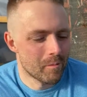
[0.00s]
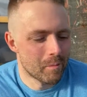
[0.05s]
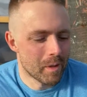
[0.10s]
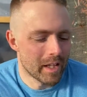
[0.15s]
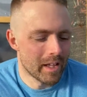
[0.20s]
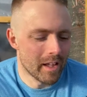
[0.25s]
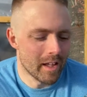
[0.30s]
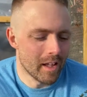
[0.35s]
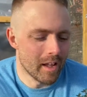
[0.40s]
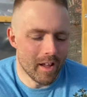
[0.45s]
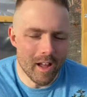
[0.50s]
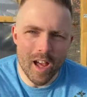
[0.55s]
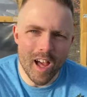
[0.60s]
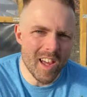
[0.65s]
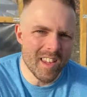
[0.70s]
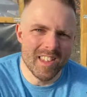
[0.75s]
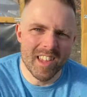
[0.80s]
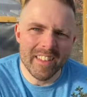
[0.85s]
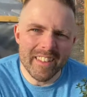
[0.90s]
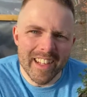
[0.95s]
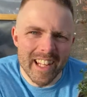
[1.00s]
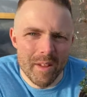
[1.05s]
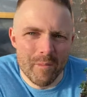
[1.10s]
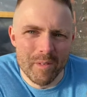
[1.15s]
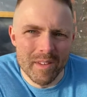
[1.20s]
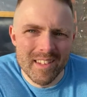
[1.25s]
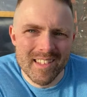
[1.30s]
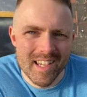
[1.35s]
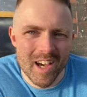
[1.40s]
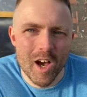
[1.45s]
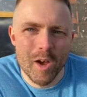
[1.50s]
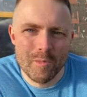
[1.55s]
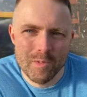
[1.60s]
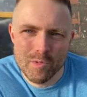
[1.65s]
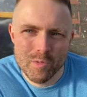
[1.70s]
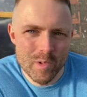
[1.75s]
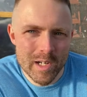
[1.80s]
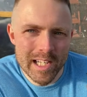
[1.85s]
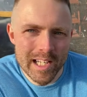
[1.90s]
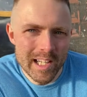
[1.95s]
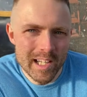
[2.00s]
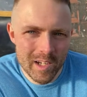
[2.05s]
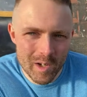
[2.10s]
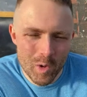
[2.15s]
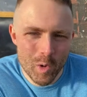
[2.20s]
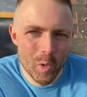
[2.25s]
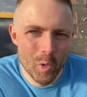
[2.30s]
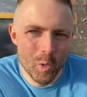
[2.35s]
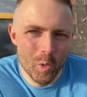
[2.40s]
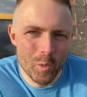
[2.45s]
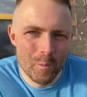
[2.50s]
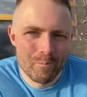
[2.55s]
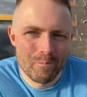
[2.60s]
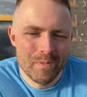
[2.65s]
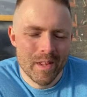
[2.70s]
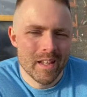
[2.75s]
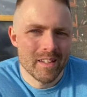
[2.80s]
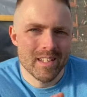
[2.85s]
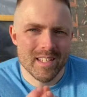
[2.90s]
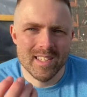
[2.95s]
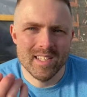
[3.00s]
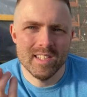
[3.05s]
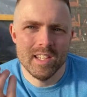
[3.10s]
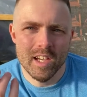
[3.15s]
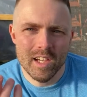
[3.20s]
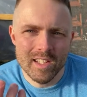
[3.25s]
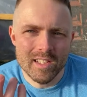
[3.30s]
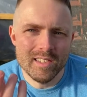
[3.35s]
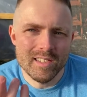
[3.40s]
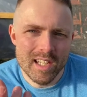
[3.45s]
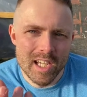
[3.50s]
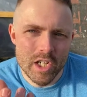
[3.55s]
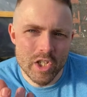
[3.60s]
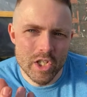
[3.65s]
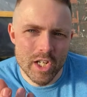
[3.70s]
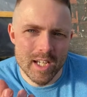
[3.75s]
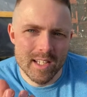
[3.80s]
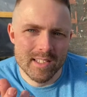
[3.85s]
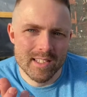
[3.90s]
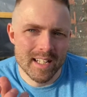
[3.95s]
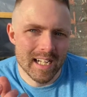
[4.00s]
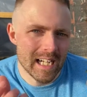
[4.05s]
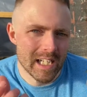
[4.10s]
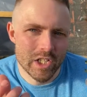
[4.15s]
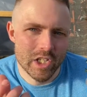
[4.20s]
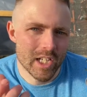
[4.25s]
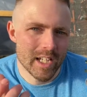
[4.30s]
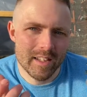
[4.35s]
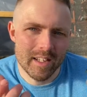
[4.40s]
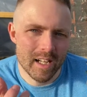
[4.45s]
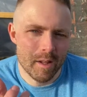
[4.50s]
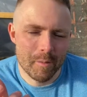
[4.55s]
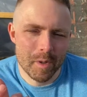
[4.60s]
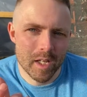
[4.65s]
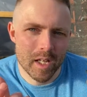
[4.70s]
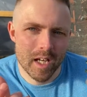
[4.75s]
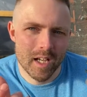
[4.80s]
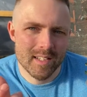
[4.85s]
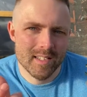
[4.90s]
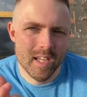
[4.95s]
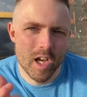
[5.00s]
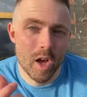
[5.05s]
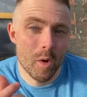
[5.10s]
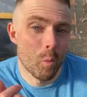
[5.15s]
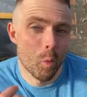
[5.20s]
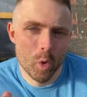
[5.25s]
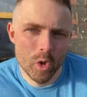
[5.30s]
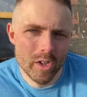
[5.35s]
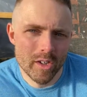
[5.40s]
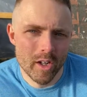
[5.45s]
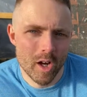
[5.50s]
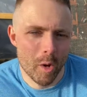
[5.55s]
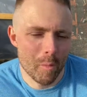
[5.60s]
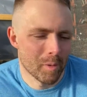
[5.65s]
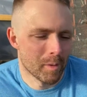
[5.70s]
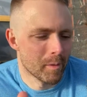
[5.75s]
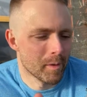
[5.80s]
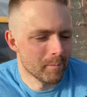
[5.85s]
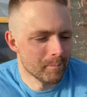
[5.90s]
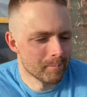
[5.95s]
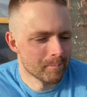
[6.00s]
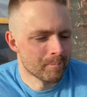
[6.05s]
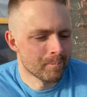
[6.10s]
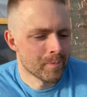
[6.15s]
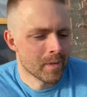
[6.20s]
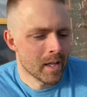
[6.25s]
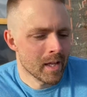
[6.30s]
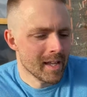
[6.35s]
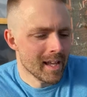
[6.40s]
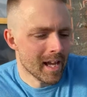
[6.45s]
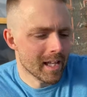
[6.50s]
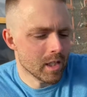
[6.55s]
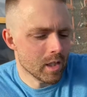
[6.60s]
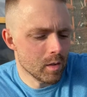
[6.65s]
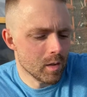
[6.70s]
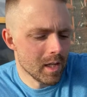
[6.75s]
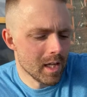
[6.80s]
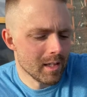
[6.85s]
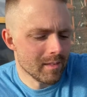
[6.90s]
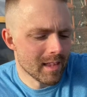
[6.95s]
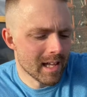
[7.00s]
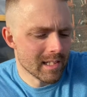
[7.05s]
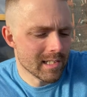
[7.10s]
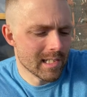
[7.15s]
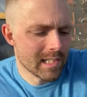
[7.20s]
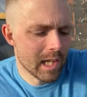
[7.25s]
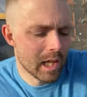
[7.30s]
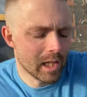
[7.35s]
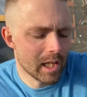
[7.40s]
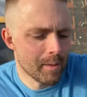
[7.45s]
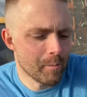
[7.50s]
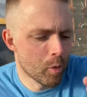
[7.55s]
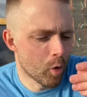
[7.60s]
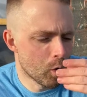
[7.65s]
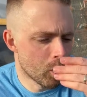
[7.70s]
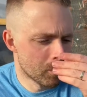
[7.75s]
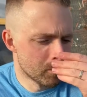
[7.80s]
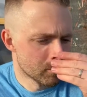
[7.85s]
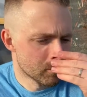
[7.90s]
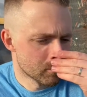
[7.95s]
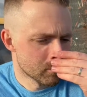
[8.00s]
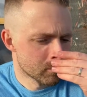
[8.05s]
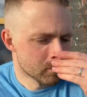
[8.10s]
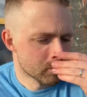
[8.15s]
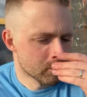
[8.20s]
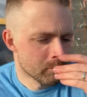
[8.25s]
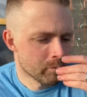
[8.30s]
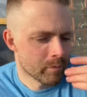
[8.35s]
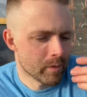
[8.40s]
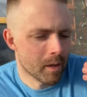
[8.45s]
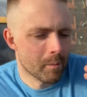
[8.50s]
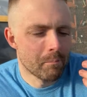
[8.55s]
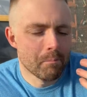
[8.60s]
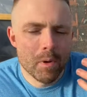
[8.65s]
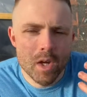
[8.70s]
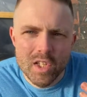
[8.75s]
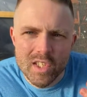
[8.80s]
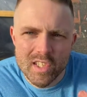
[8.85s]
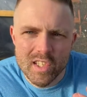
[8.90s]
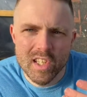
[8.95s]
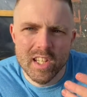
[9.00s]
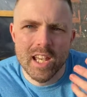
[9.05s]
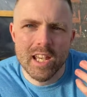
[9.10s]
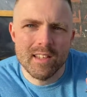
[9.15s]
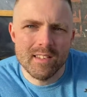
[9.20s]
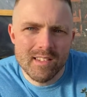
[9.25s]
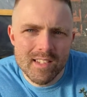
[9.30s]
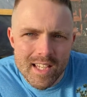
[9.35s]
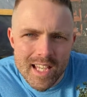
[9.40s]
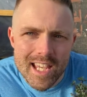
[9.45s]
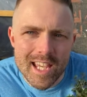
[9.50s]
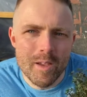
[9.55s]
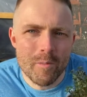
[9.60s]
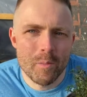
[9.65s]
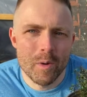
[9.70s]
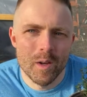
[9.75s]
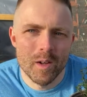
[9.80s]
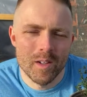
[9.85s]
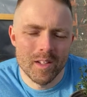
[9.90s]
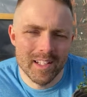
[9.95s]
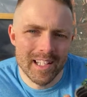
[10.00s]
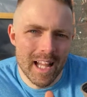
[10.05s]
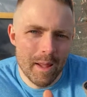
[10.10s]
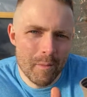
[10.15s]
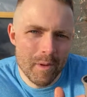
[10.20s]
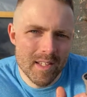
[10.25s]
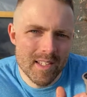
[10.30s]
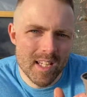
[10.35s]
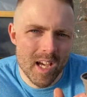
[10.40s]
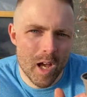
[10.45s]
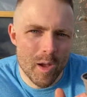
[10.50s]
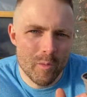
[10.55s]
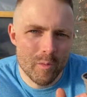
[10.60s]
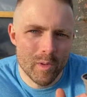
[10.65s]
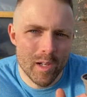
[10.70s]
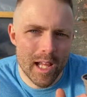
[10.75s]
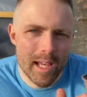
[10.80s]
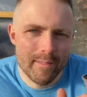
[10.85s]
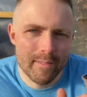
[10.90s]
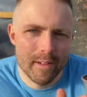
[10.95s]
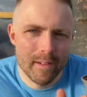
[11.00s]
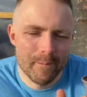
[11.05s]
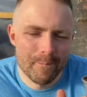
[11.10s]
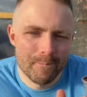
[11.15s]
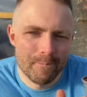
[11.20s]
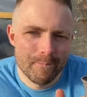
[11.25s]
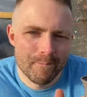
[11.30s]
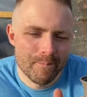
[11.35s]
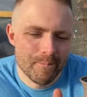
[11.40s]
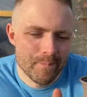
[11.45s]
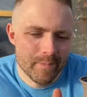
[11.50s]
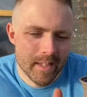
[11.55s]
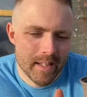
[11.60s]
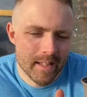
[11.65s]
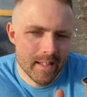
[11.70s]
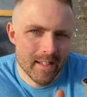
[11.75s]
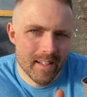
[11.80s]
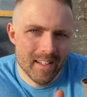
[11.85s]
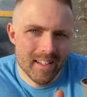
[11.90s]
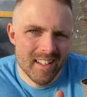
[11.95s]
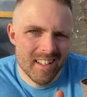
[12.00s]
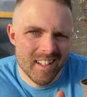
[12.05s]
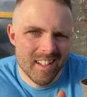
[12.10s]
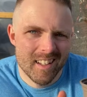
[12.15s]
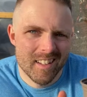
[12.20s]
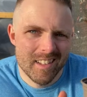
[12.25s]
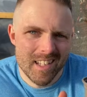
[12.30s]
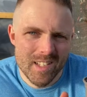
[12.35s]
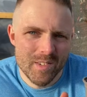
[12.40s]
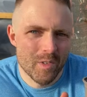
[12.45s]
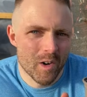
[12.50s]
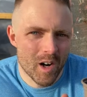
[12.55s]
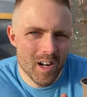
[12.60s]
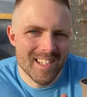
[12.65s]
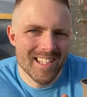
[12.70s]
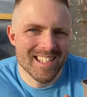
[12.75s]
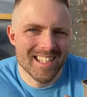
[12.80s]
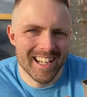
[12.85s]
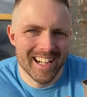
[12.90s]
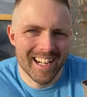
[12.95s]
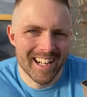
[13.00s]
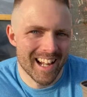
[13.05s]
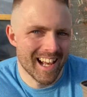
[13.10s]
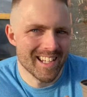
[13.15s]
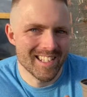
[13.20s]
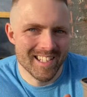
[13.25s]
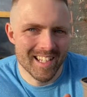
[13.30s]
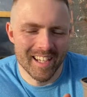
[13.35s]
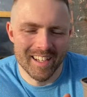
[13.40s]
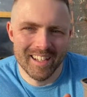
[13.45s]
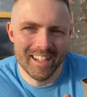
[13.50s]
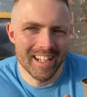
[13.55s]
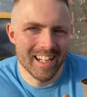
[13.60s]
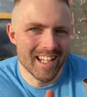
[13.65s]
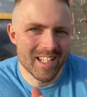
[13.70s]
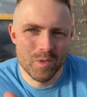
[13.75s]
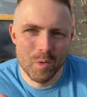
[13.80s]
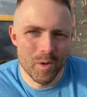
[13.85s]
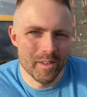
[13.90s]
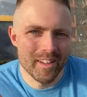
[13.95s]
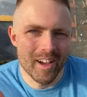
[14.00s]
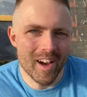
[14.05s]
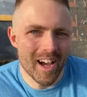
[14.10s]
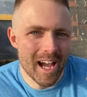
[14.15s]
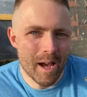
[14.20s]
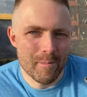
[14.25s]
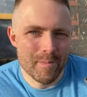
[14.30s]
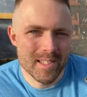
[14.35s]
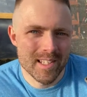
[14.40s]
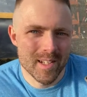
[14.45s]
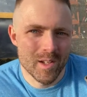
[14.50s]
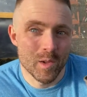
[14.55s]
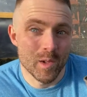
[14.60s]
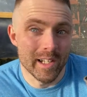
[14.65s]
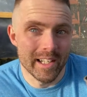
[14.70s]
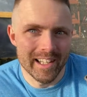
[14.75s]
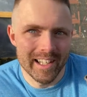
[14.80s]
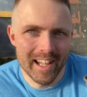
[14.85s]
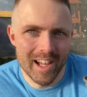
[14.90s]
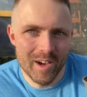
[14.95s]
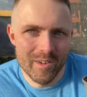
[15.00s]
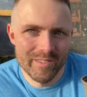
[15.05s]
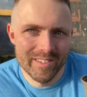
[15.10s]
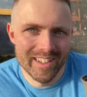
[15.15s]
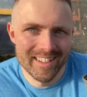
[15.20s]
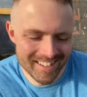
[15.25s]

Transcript: but I think the lemon thyme is really cool. There's certain dishes that actually the lemon curd thyme wouldn't complement, and you need that slightly more musky, deep lemon thyme flavour. This variety is a classic, and it's one that I absolutely love.